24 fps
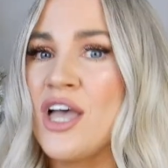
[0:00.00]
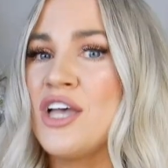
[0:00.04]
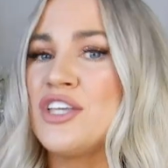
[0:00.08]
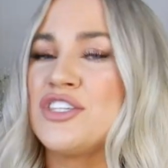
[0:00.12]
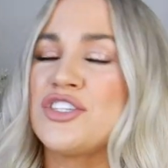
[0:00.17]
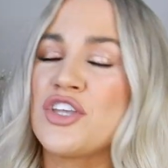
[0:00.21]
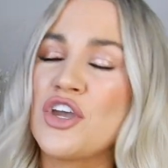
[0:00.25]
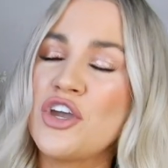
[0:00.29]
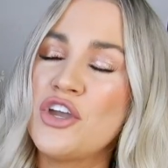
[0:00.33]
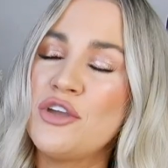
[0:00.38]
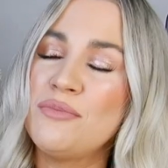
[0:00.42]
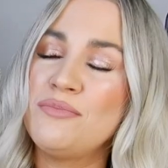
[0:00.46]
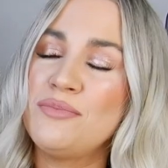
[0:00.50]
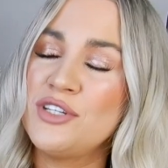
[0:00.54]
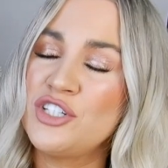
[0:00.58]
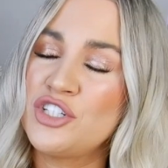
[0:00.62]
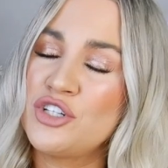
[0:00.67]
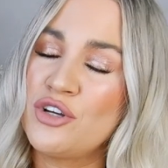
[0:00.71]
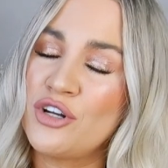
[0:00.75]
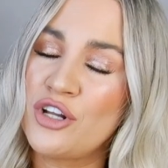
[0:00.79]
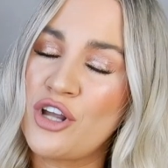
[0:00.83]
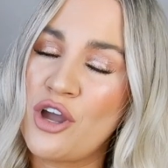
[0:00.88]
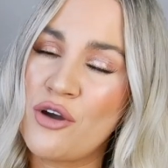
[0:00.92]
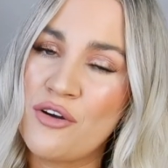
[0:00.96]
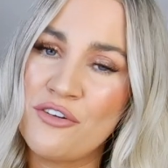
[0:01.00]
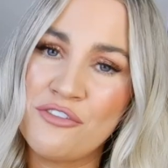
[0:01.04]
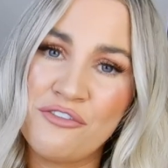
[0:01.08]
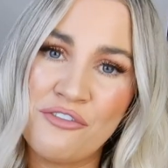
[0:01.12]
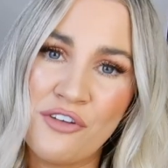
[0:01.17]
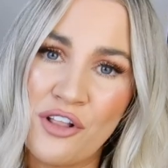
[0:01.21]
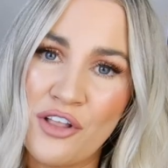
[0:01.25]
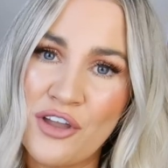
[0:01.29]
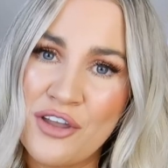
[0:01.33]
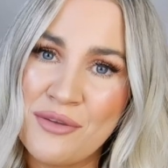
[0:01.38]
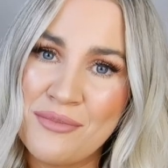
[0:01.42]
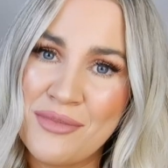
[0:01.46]
So be sure to go and
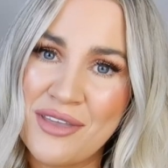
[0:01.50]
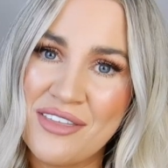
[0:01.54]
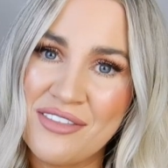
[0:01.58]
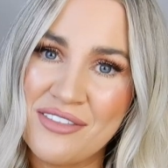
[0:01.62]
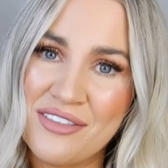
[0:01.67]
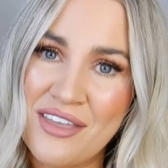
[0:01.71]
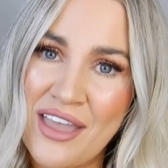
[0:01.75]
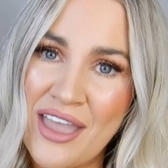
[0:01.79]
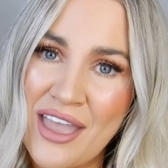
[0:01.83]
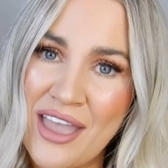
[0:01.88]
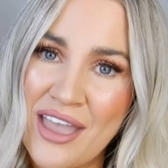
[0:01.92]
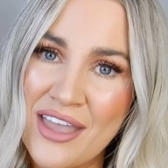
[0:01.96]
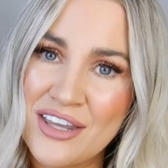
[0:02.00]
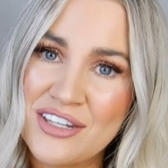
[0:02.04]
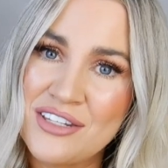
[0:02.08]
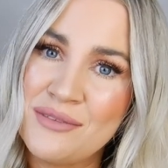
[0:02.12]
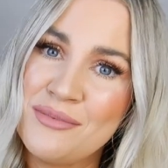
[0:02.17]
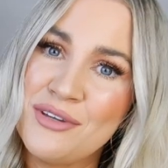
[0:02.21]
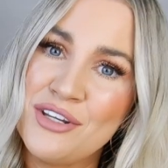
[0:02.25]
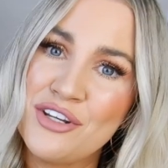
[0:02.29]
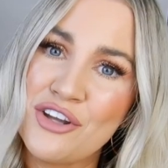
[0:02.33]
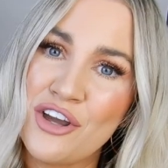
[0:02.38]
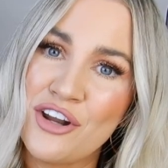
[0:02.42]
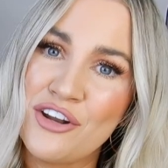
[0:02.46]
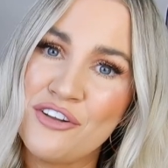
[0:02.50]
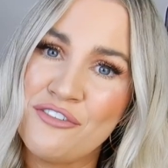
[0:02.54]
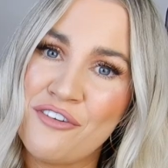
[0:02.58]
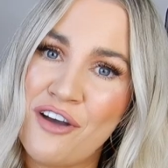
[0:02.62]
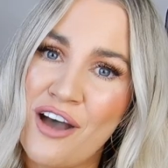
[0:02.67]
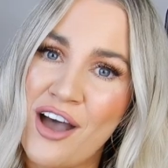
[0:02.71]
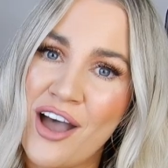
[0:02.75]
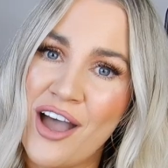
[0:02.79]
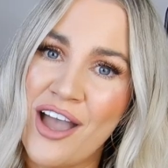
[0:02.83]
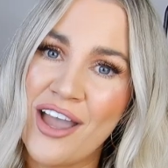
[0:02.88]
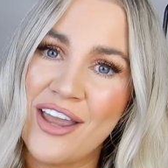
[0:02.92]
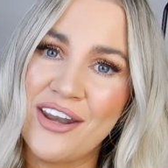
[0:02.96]
follow me there to be
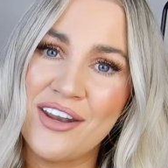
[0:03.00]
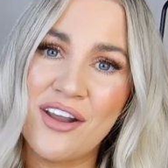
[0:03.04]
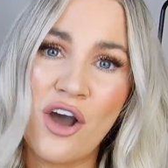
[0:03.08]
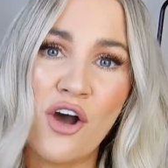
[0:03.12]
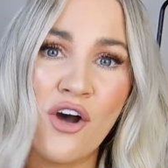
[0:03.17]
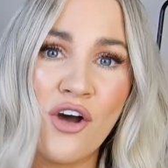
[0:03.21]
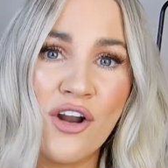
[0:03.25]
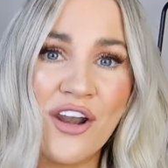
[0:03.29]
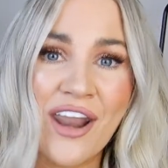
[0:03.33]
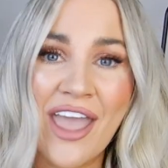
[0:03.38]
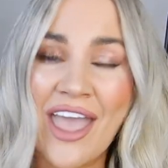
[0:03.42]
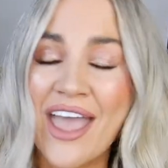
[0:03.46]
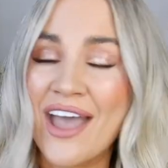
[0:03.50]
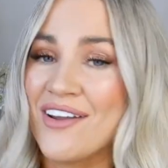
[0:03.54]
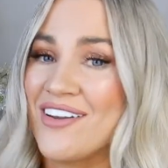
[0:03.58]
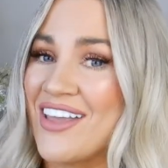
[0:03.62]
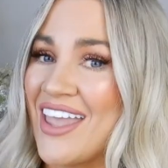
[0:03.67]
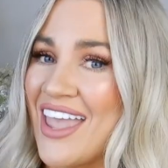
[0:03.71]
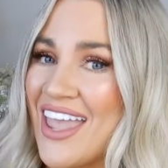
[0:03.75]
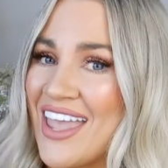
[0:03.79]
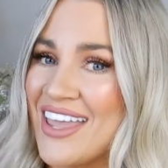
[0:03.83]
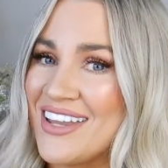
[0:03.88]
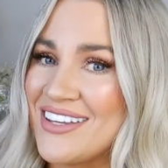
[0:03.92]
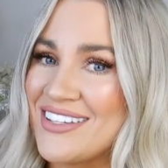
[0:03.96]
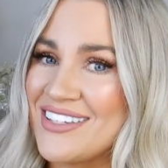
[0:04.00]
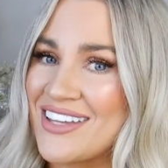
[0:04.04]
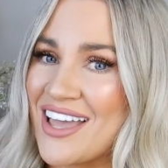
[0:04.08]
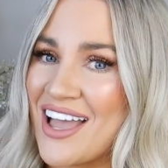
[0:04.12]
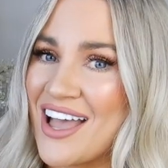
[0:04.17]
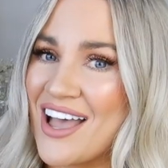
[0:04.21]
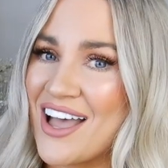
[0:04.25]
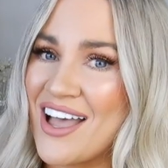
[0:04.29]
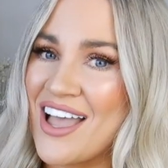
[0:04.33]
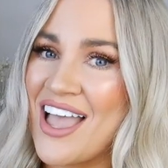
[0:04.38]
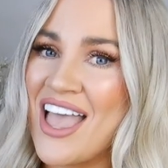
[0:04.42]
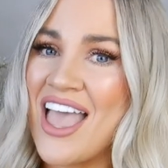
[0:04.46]
notified on how to
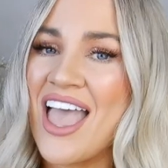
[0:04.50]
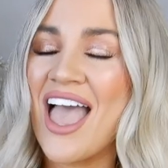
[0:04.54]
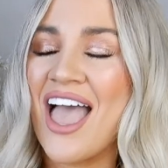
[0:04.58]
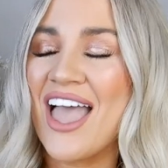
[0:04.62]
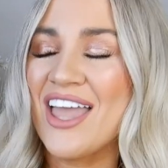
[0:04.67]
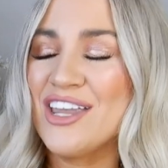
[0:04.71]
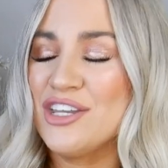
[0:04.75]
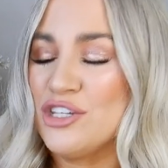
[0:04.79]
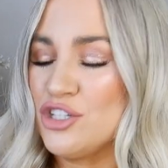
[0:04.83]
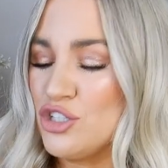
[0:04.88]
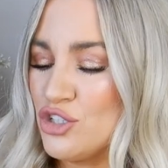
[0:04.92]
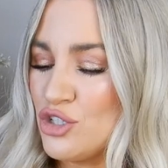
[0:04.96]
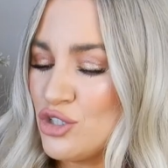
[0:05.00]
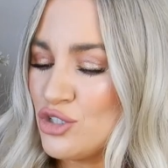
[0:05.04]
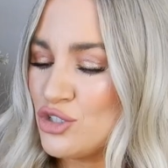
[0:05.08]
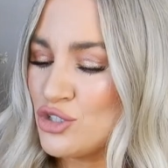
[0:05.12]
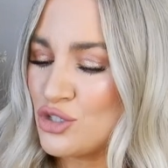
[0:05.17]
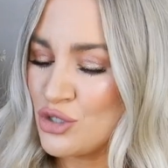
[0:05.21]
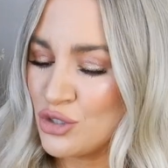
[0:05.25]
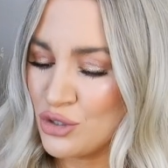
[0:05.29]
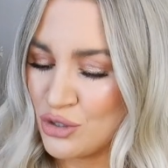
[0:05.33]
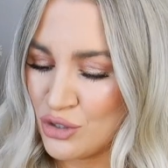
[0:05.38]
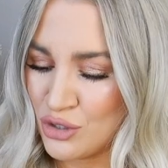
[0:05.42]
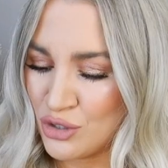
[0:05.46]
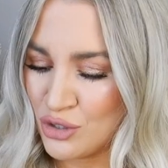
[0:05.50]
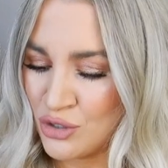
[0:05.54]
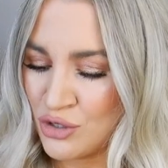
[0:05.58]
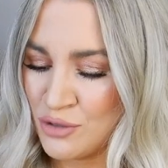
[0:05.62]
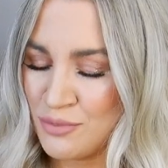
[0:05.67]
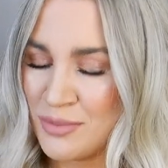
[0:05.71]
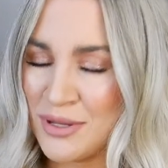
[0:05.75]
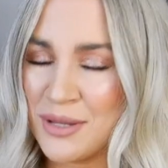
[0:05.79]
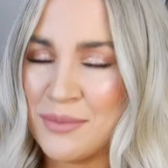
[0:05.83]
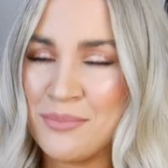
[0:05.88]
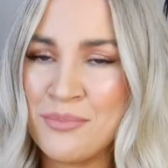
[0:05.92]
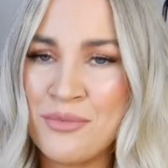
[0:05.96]
enter. And you too
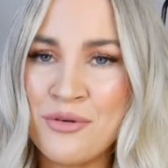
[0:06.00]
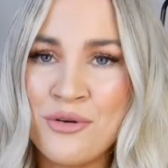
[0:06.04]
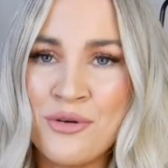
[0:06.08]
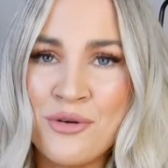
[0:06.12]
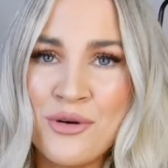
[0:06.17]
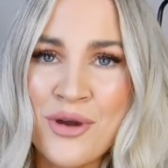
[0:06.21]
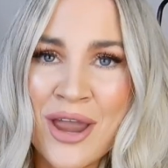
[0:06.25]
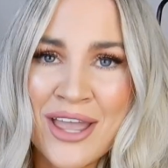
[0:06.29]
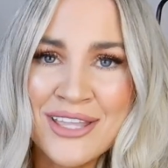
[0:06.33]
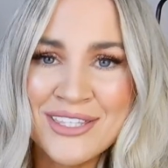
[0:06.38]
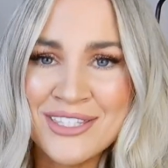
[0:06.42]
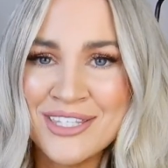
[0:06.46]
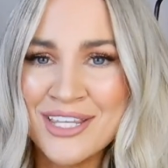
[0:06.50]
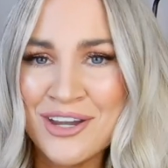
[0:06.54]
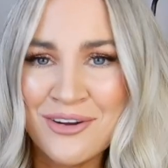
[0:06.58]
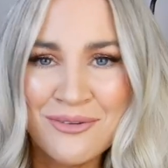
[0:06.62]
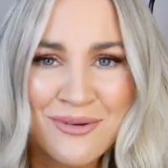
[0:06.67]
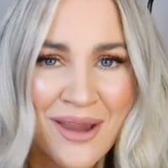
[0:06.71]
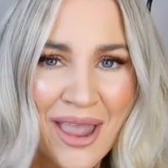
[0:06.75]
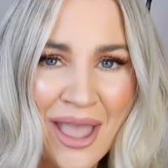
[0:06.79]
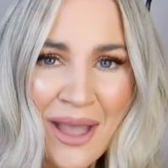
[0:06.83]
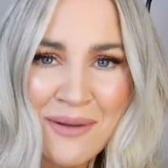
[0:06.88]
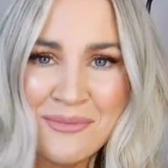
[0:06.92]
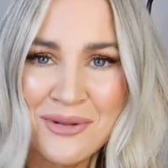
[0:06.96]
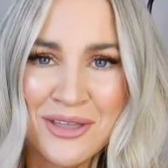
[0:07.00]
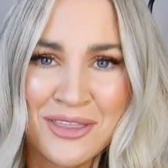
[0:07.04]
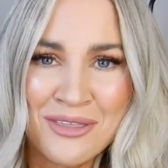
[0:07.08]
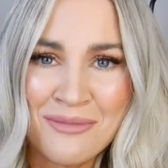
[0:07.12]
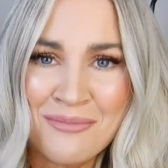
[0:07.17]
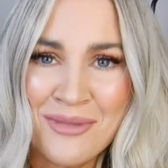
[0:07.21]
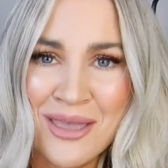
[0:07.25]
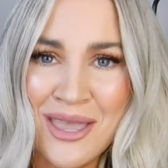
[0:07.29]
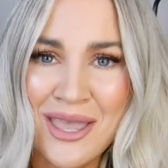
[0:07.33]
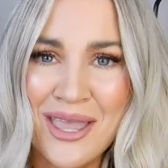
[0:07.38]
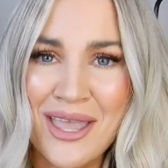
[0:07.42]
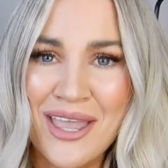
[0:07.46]
could be prancing around with
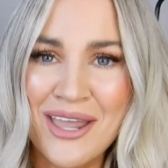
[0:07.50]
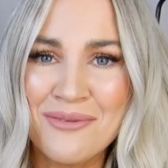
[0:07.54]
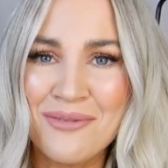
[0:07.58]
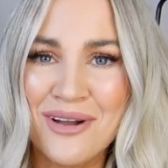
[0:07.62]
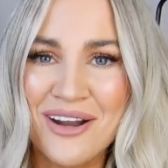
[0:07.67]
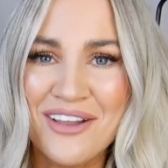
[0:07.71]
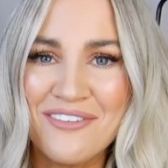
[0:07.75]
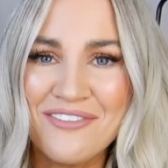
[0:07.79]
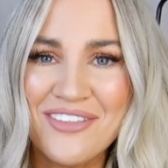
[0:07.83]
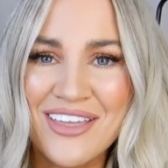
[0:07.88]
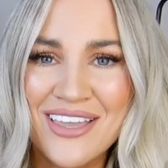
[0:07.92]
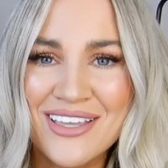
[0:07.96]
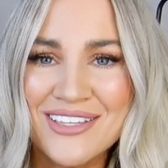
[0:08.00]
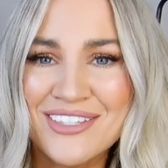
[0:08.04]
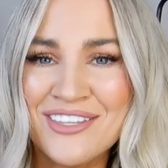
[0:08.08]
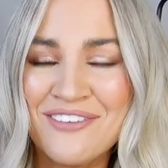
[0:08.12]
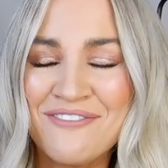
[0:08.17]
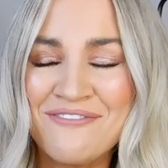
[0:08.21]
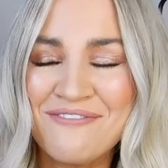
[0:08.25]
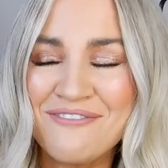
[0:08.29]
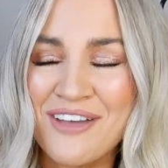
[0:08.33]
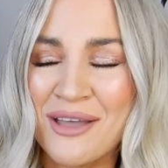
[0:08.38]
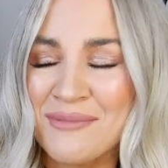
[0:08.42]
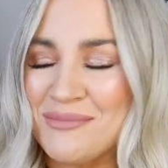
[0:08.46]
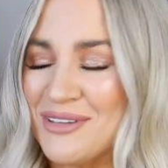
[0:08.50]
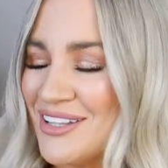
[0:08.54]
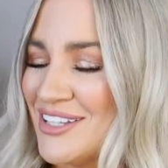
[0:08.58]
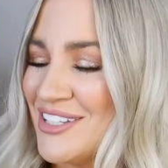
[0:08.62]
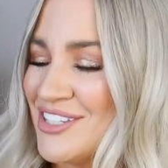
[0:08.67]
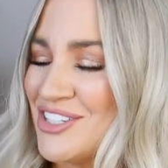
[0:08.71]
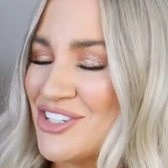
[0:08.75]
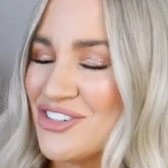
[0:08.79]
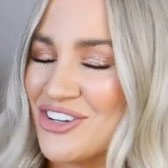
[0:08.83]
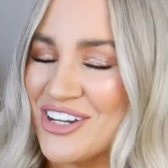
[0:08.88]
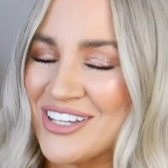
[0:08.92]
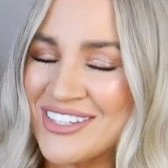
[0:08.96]
me in one of these
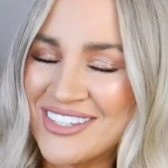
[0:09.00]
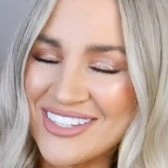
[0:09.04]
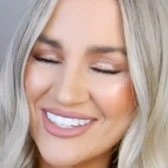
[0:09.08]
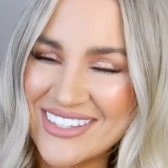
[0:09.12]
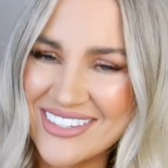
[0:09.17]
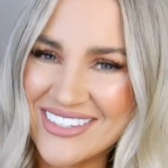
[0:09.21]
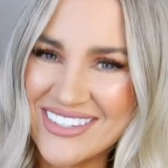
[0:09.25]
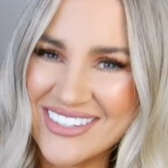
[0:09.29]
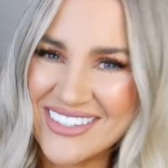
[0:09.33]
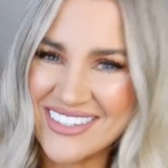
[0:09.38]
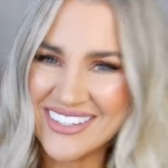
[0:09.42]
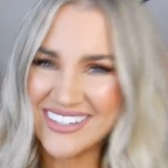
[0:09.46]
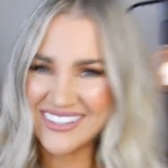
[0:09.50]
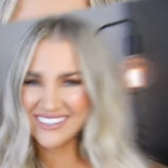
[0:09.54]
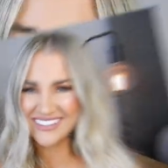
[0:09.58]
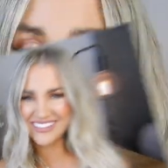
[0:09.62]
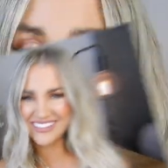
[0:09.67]
fabulous dresses.